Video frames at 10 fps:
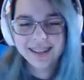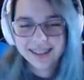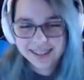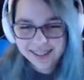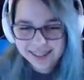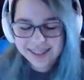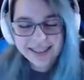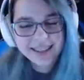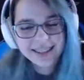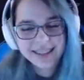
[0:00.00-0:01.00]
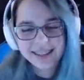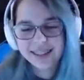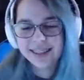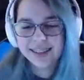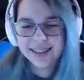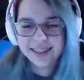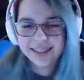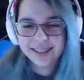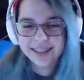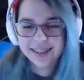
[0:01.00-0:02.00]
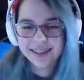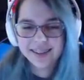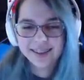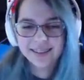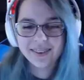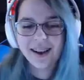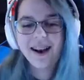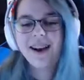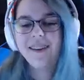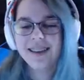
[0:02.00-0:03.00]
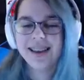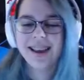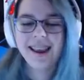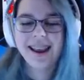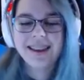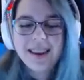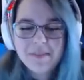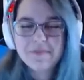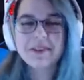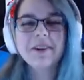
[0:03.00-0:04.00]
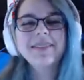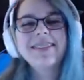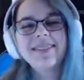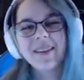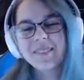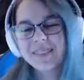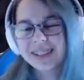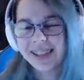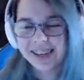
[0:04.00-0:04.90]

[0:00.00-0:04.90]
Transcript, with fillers: want to do diarrhea in my own toilet. Oh yeah, yeah, yeah. Keep your own stuff clean.